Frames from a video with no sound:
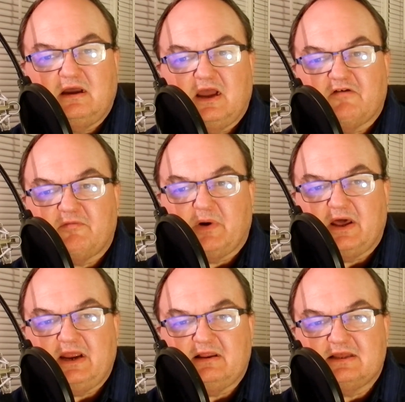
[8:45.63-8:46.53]

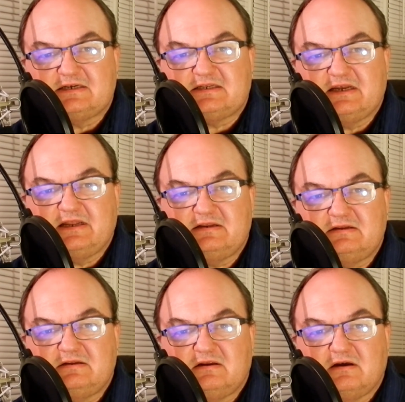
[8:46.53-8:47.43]
everybody listening,
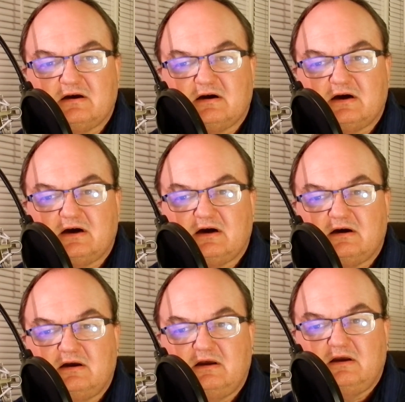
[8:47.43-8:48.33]

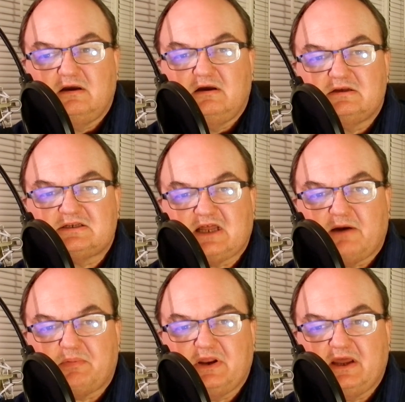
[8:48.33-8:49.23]

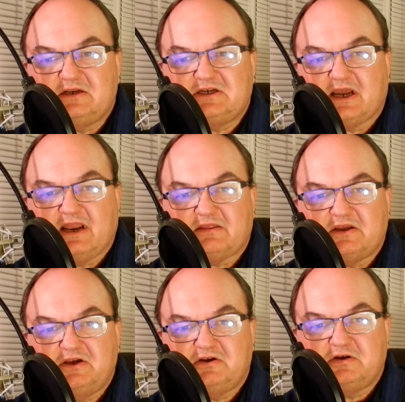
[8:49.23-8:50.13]
stopping in, checking out the
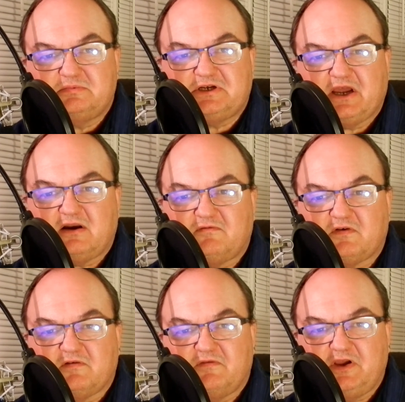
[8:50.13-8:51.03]
YouTube channel for
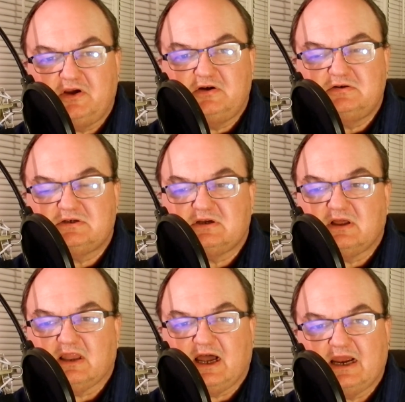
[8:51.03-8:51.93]
the views.
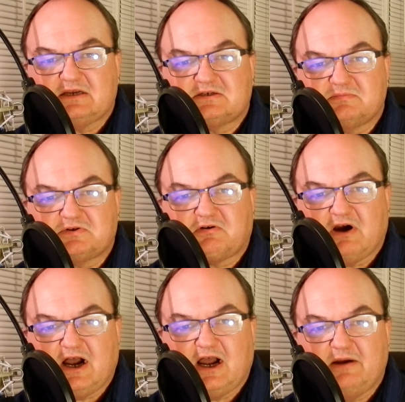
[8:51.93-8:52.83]
Like,
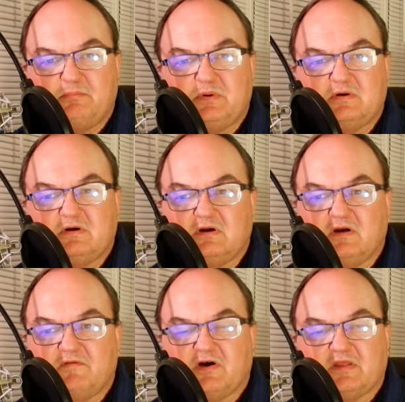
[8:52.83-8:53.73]
subscribe
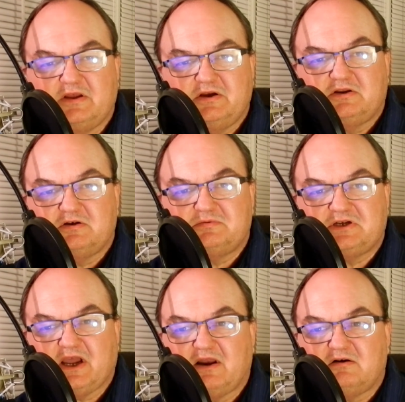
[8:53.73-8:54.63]
if you're on the YouTube
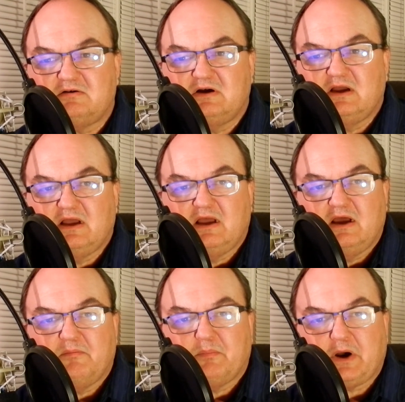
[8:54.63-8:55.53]
channel,
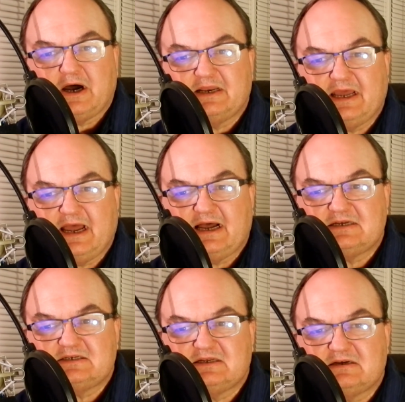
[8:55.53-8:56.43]
podcast.